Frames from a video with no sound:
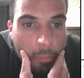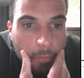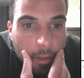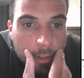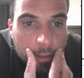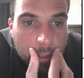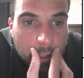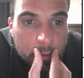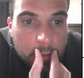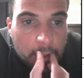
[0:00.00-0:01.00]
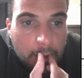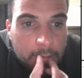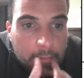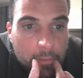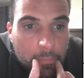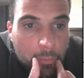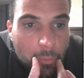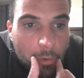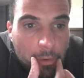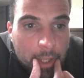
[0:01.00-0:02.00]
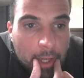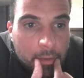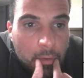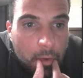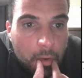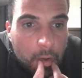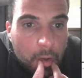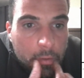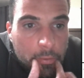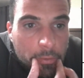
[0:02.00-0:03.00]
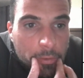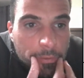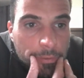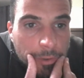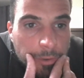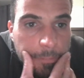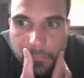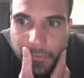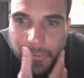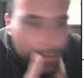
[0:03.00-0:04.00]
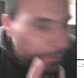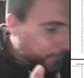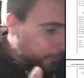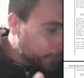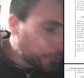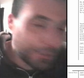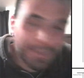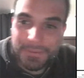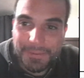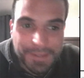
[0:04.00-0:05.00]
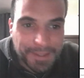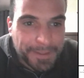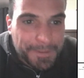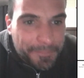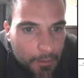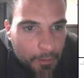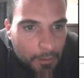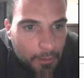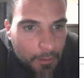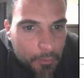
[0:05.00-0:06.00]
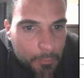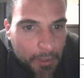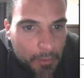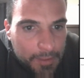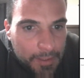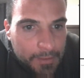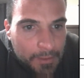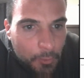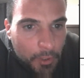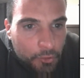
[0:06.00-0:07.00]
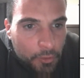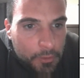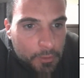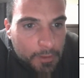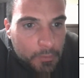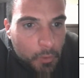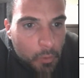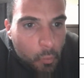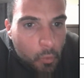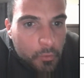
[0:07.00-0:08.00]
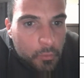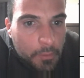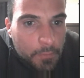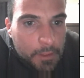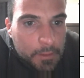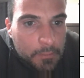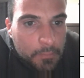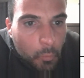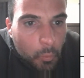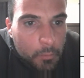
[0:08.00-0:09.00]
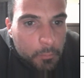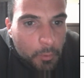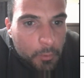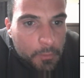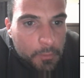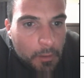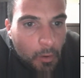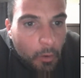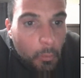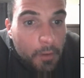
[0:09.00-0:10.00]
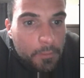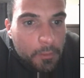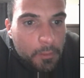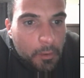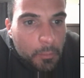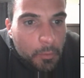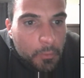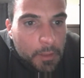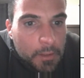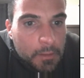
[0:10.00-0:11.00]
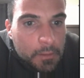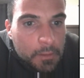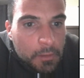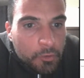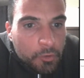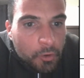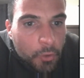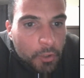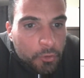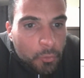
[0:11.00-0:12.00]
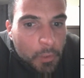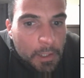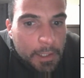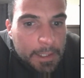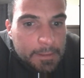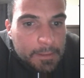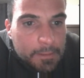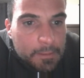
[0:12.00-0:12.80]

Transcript: In either case, if you roll 9 or under, so I have 1 chance on 10, you make a tainted ration. This will wound you if eaten for 1 point. However, almost any intelligent creature will eat it,